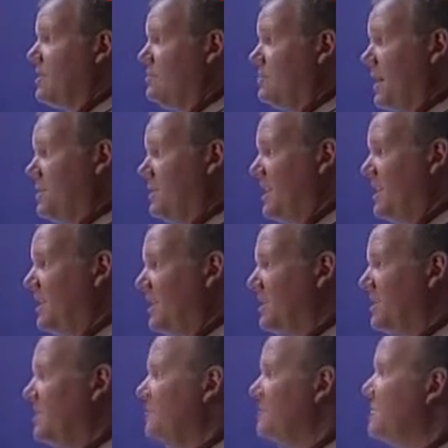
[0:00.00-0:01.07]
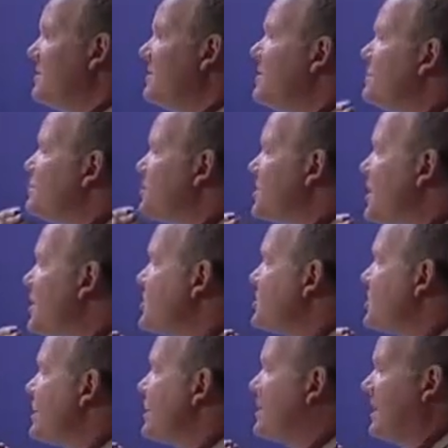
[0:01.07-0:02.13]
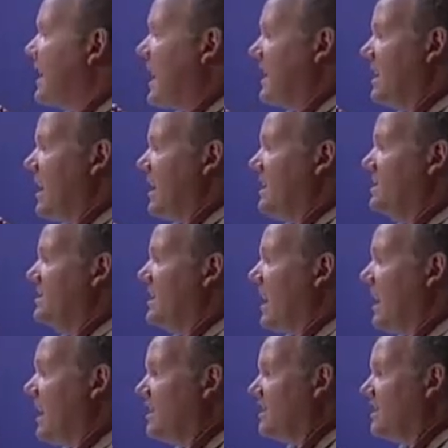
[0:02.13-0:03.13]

bipedalism, reduction in canine size,